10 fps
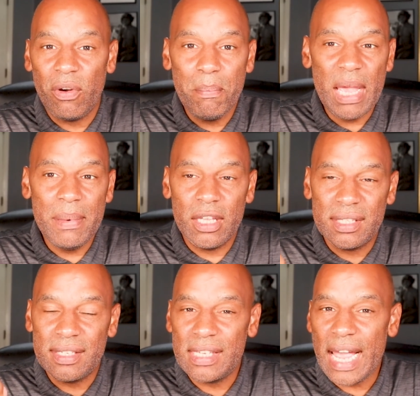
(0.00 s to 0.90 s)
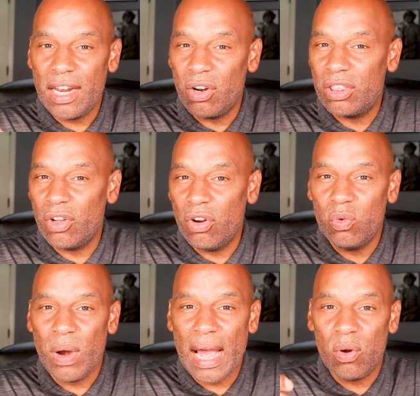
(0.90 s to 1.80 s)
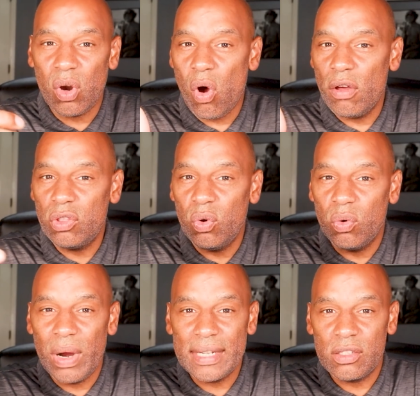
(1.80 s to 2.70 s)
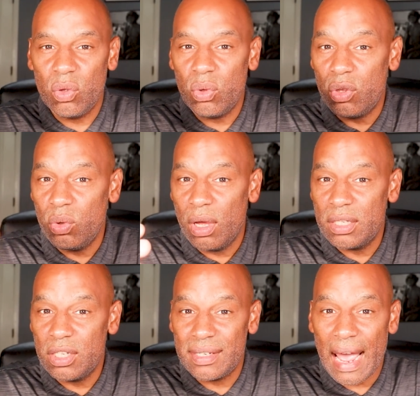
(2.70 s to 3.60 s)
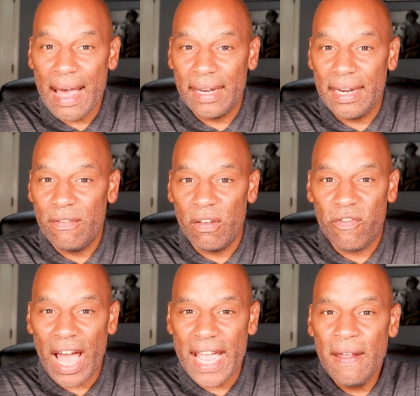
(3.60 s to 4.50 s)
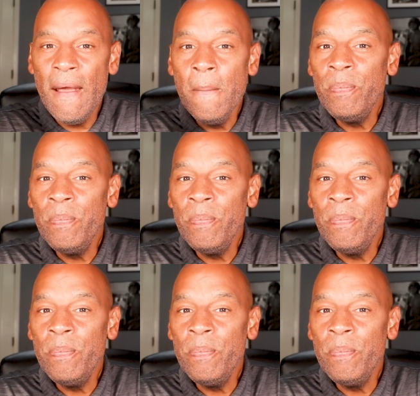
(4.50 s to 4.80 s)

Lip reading: from maybe the second or third round on through the totality of the fight.